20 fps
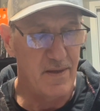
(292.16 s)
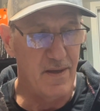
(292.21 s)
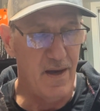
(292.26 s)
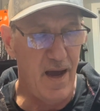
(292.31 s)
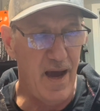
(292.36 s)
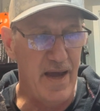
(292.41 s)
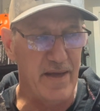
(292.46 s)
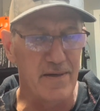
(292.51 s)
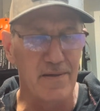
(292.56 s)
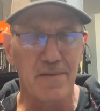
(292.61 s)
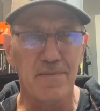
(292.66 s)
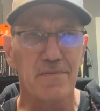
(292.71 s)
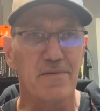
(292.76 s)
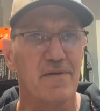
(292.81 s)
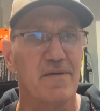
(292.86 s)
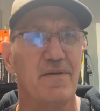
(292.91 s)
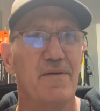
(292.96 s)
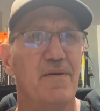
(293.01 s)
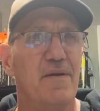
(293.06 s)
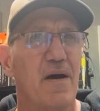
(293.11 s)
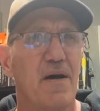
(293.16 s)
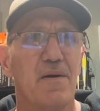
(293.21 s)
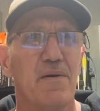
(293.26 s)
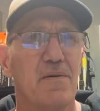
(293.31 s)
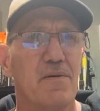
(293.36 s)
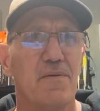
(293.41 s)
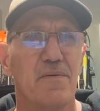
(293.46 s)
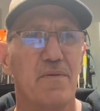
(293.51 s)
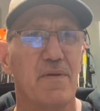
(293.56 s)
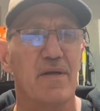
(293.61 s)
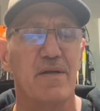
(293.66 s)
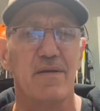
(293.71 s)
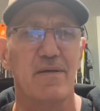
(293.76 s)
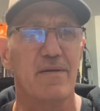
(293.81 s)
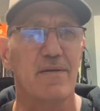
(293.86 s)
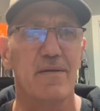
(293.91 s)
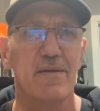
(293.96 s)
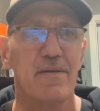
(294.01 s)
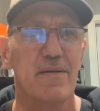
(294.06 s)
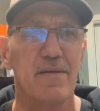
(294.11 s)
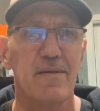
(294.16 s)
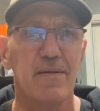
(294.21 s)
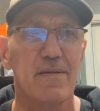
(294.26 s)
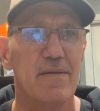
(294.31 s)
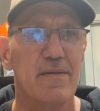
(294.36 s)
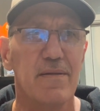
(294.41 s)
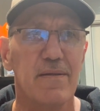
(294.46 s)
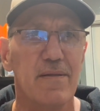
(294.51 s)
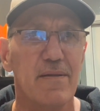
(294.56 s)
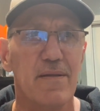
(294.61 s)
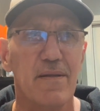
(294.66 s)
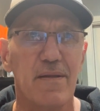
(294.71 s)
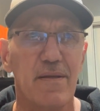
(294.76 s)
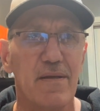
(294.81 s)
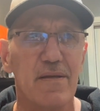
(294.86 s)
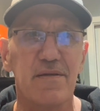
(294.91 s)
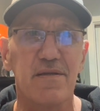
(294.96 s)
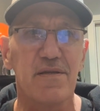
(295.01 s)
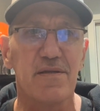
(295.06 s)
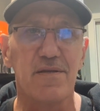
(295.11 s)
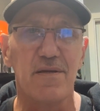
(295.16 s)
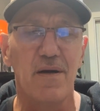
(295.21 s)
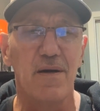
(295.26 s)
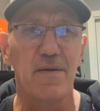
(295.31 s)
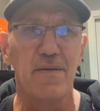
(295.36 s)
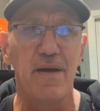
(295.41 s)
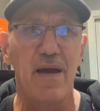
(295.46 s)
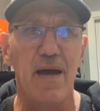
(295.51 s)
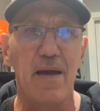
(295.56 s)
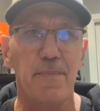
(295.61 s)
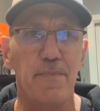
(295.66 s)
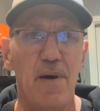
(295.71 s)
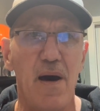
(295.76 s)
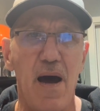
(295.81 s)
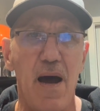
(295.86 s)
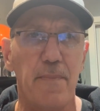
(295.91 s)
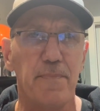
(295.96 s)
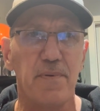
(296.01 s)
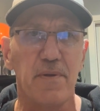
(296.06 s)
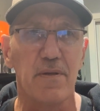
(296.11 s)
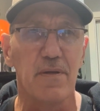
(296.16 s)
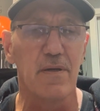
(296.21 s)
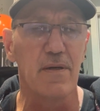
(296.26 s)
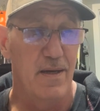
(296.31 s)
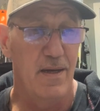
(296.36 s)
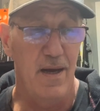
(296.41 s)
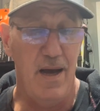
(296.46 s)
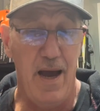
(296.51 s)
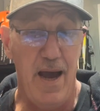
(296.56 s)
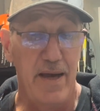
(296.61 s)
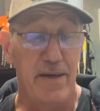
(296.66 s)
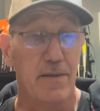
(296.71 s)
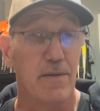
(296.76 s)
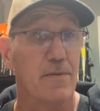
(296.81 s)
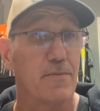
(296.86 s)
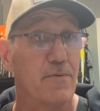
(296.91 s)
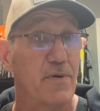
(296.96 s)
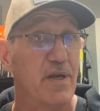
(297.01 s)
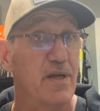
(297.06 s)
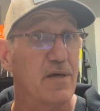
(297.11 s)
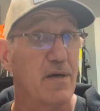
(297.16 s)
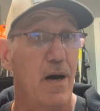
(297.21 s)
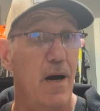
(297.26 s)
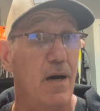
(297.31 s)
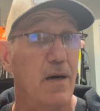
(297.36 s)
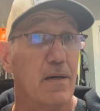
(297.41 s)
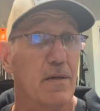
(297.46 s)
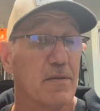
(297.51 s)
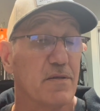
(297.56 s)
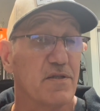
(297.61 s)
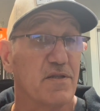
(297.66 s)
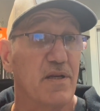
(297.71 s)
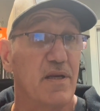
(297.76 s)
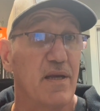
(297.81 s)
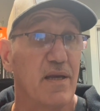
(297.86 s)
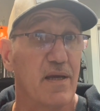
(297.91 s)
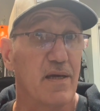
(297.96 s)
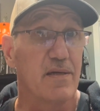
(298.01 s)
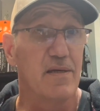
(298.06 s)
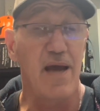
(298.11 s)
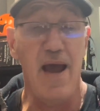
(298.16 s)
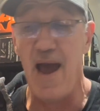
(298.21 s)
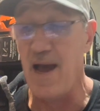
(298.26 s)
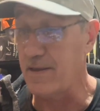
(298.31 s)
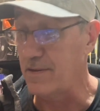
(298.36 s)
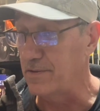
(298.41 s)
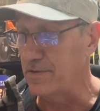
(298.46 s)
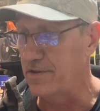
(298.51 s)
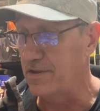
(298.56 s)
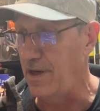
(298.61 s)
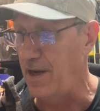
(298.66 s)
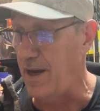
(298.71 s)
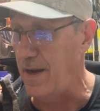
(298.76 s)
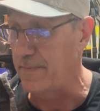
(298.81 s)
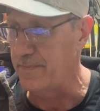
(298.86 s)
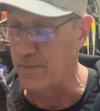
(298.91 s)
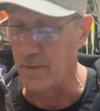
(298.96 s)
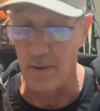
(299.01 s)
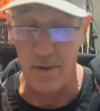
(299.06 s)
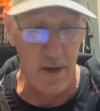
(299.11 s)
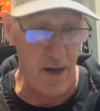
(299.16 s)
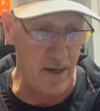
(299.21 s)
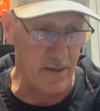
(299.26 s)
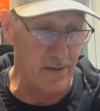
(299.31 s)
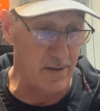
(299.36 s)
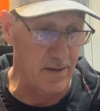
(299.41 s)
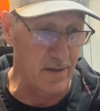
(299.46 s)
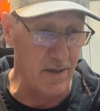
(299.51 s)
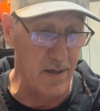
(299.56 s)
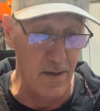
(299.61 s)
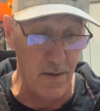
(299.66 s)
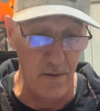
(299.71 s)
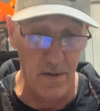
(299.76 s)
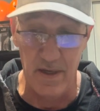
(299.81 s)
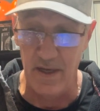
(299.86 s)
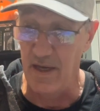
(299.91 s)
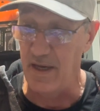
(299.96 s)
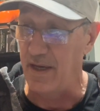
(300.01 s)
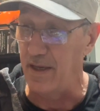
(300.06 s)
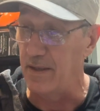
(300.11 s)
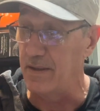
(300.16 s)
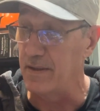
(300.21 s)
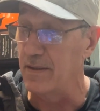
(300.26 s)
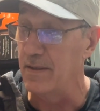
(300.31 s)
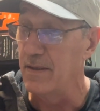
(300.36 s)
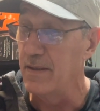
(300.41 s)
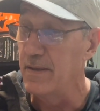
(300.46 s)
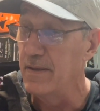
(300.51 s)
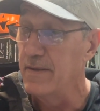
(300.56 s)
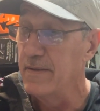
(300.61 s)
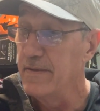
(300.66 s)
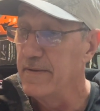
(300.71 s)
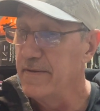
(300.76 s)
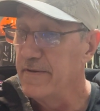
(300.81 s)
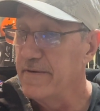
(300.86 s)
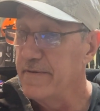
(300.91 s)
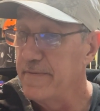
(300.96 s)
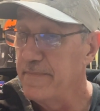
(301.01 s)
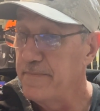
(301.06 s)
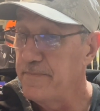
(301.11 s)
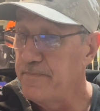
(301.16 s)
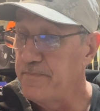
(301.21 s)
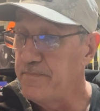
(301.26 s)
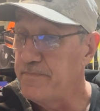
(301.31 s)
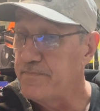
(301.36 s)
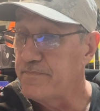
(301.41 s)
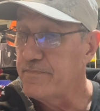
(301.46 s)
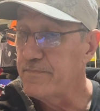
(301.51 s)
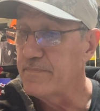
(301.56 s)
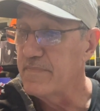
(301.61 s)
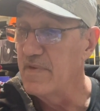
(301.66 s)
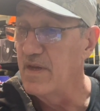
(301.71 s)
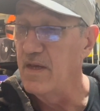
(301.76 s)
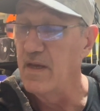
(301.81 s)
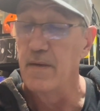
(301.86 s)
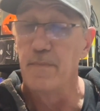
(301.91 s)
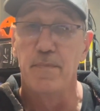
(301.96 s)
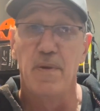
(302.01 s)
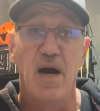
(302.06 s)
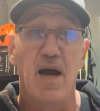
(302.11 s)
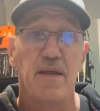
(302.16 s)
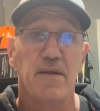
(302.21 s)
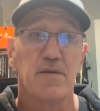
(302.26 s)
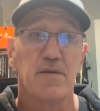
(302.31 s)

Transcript: I don't know that this is all that popular. I don't recall seeing a tackle shop where I can go in and buy the